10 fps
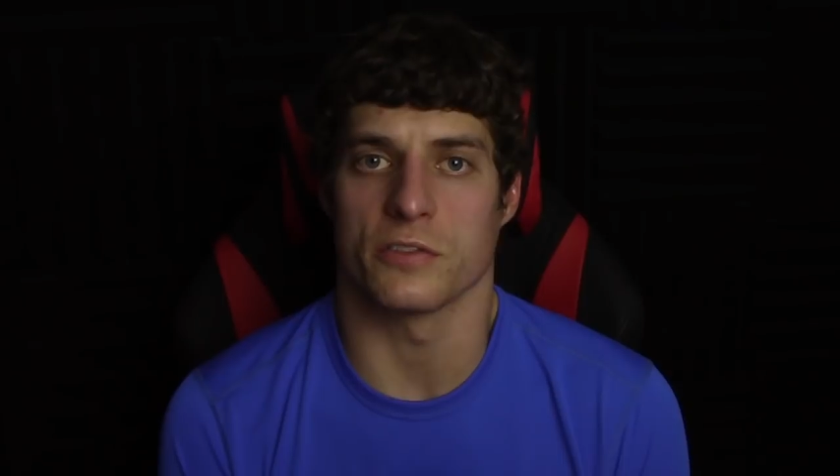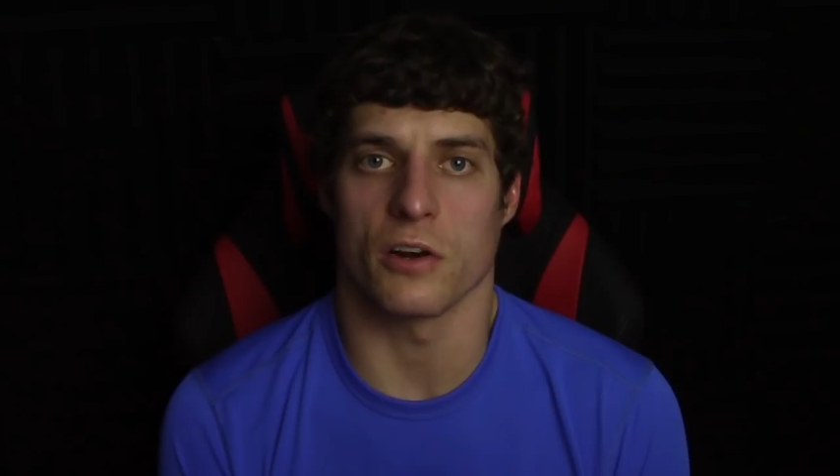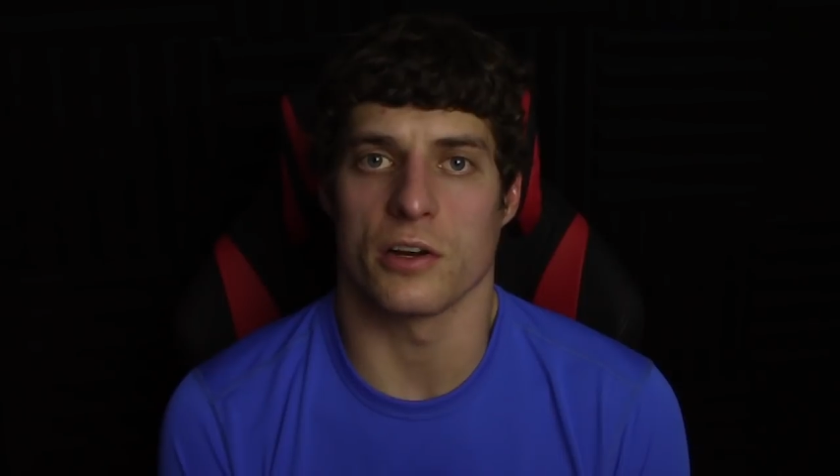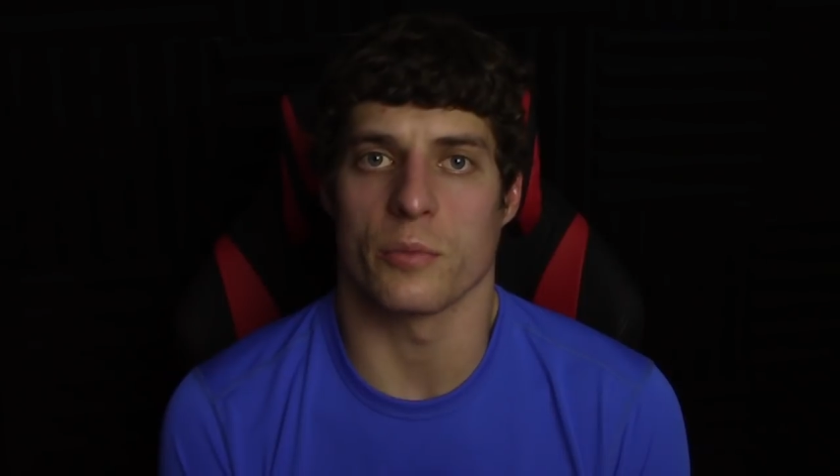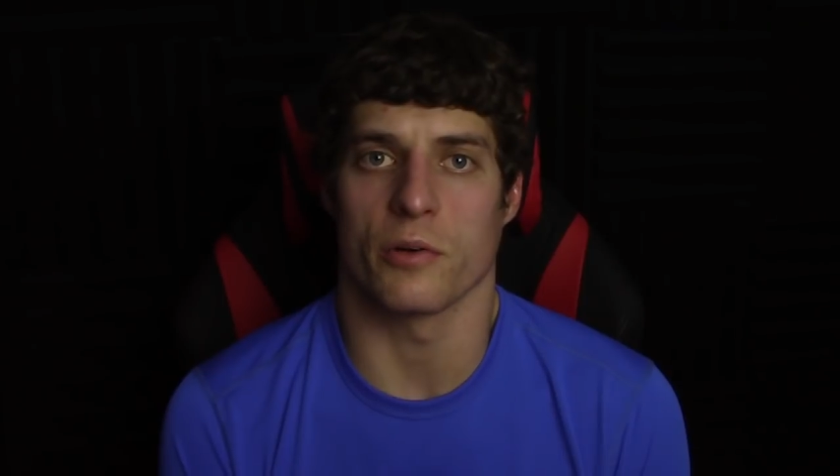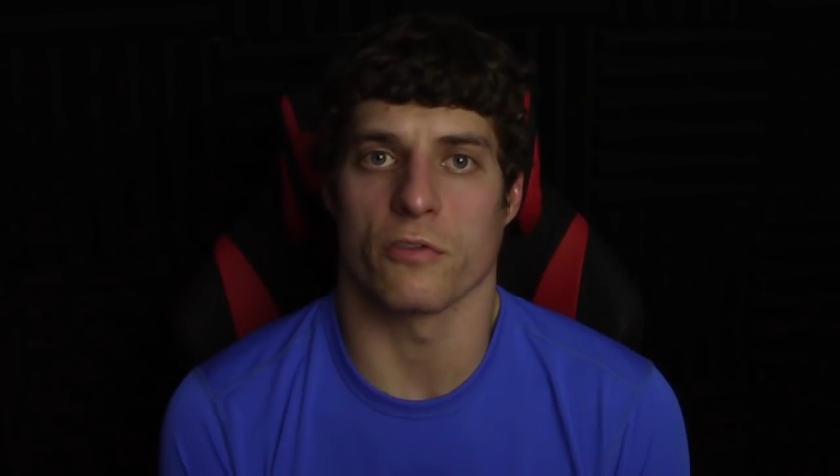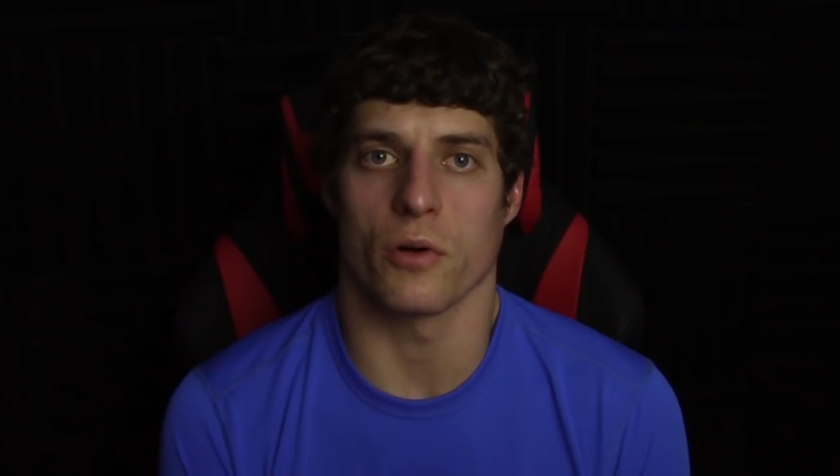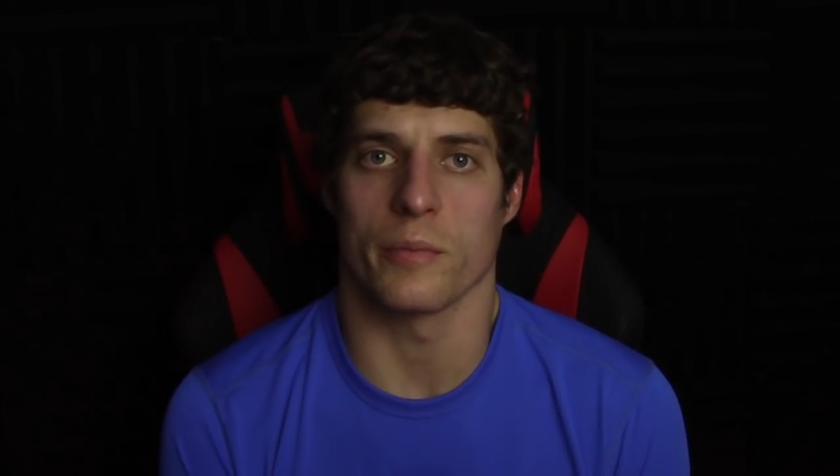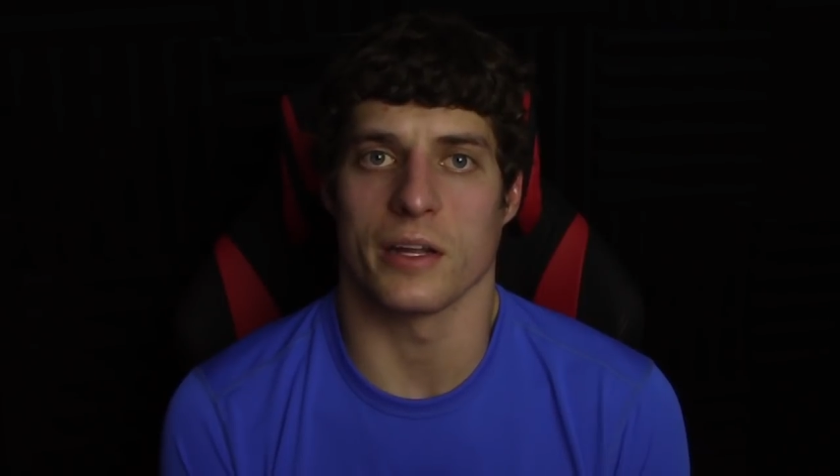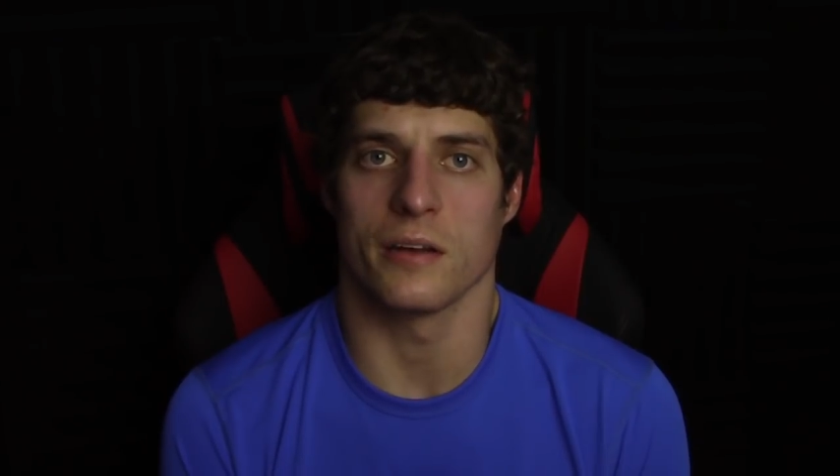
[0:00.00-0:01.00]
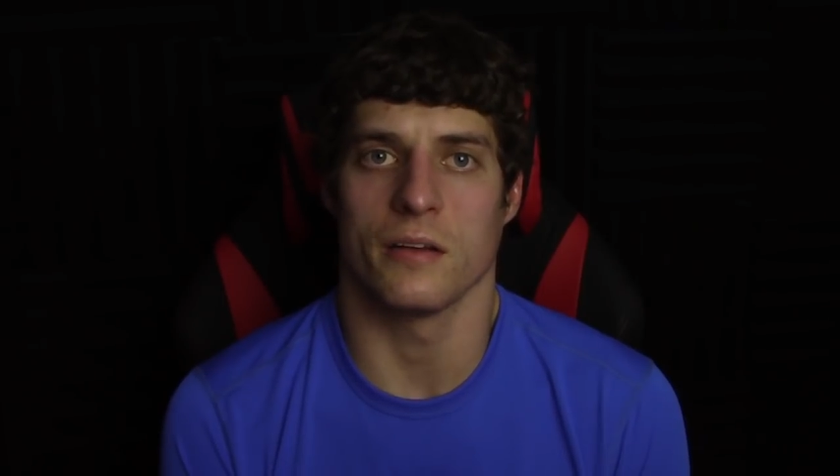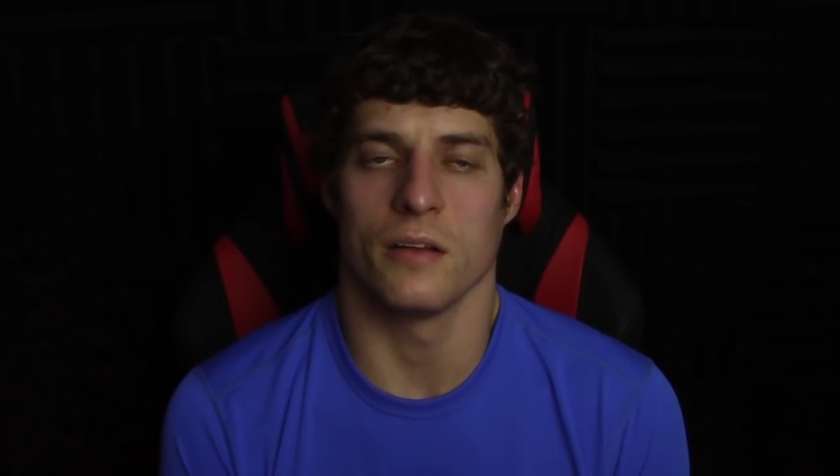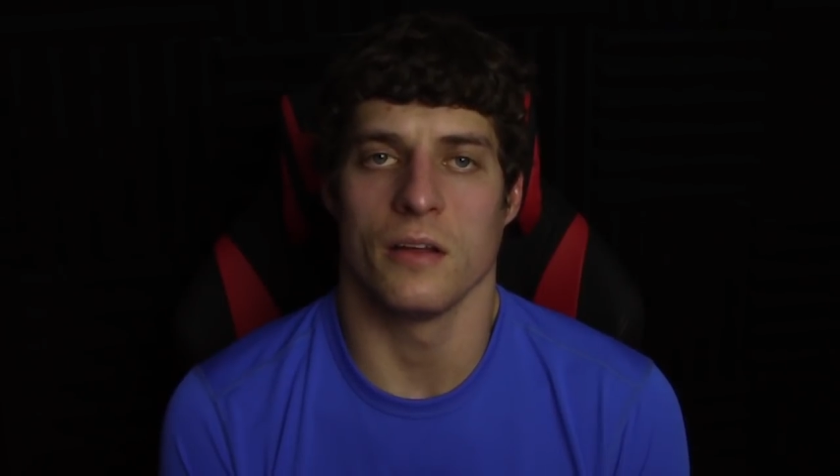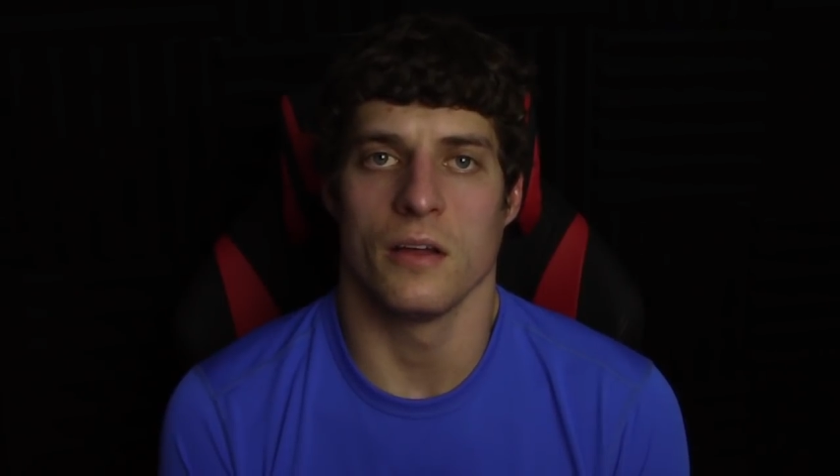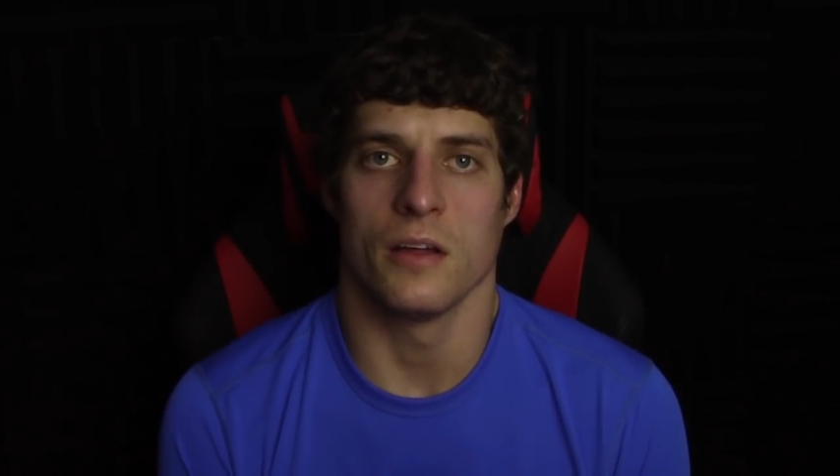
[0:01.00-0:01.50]
for underperforming,
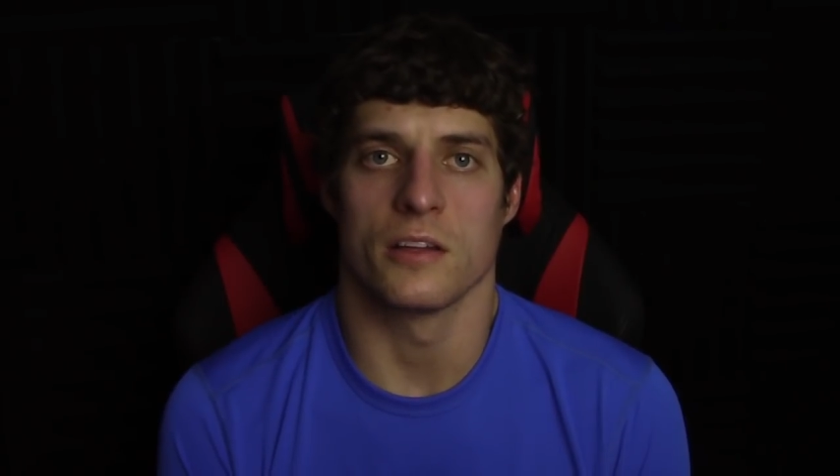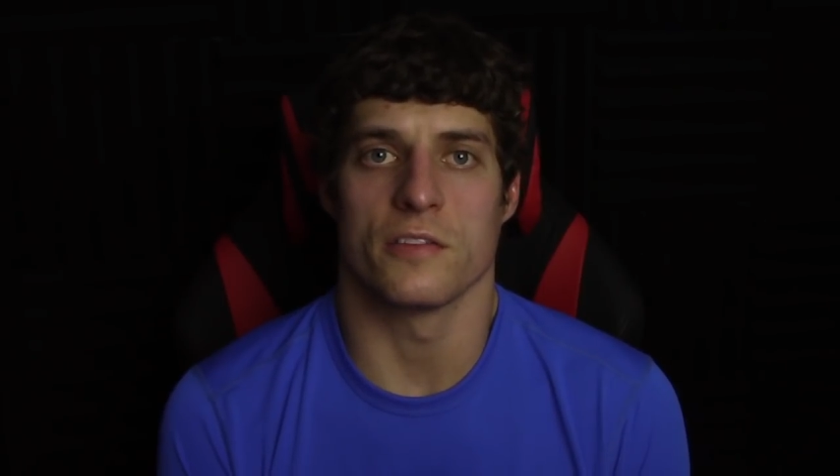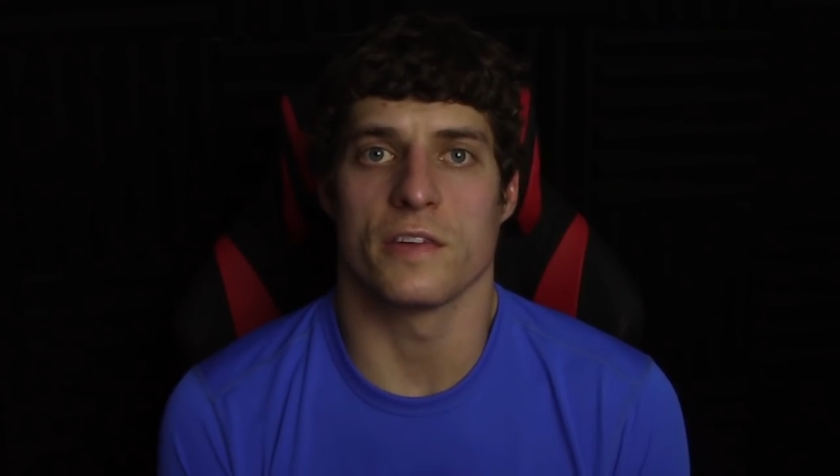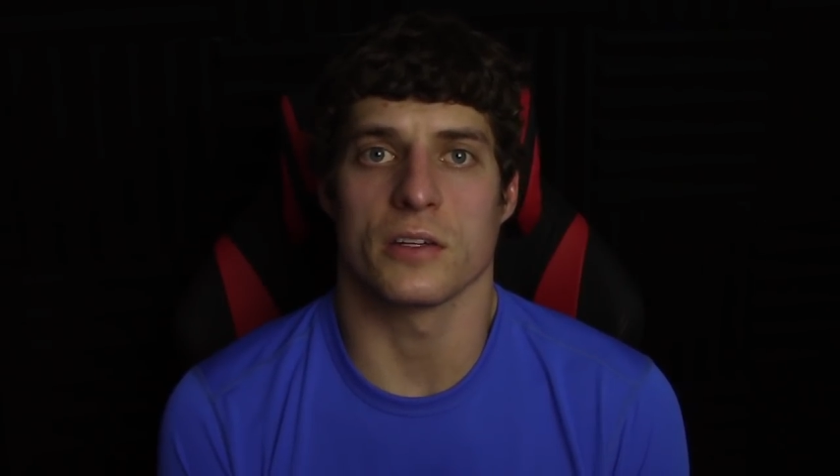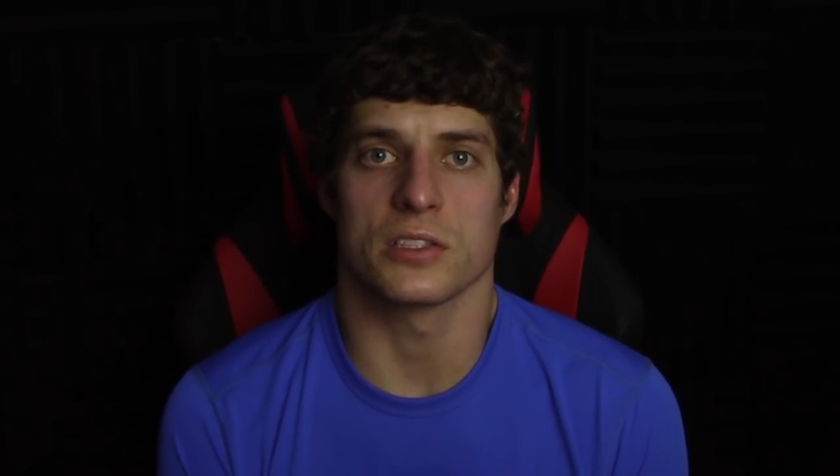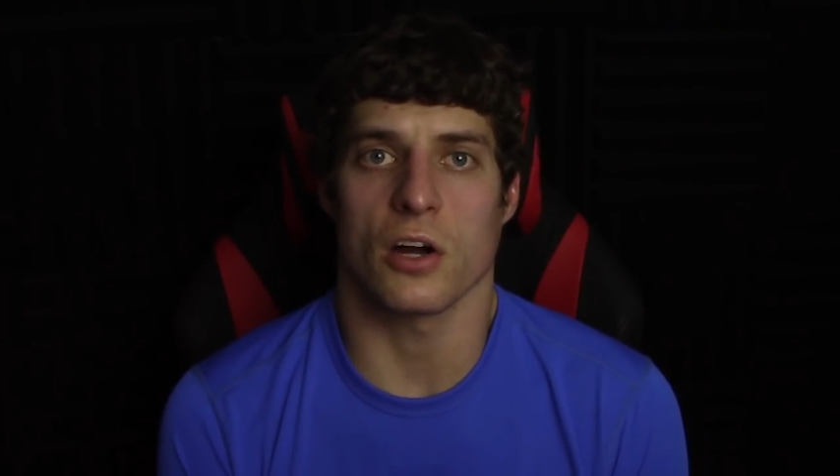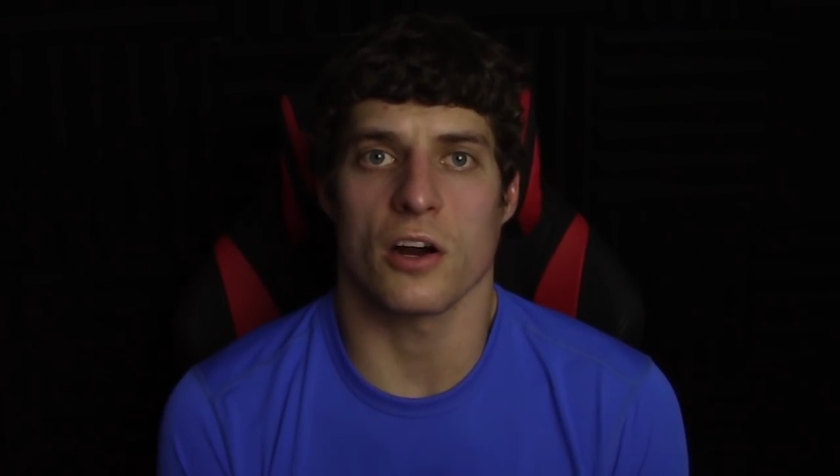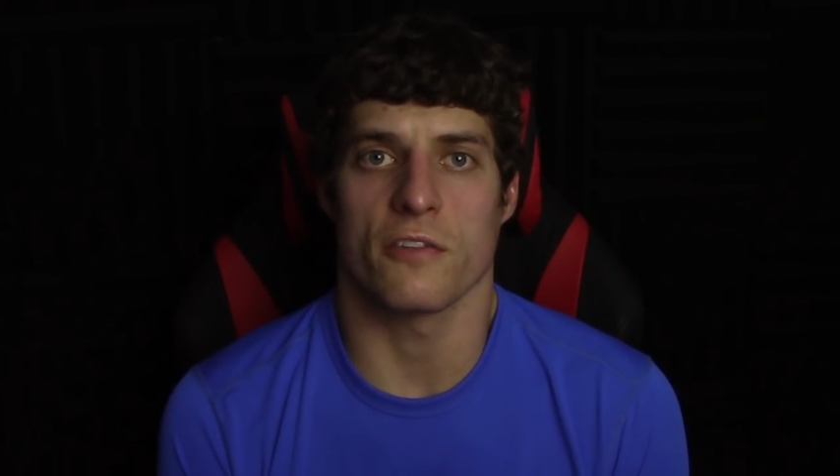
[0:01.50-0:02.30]
to feel sorry